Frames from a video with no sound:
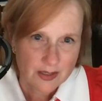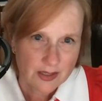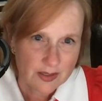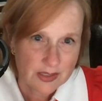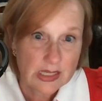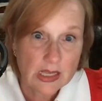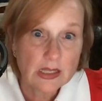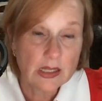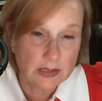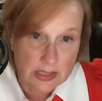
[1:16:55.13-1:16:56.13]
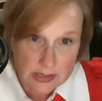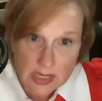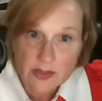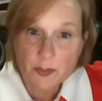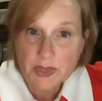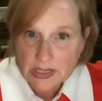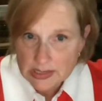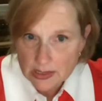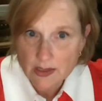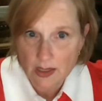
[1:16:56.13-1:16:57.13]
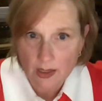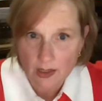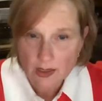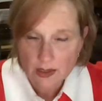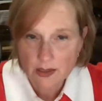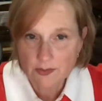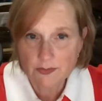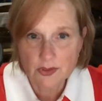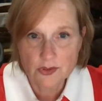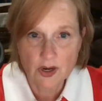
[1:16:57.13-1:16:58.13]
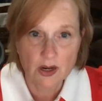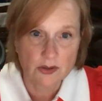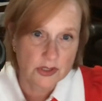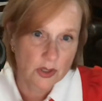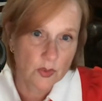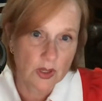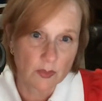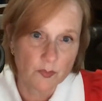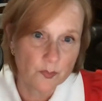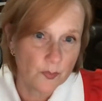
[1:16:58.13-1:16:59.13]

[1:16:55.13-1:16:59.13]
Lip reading: at least in the beginning of the trial, showing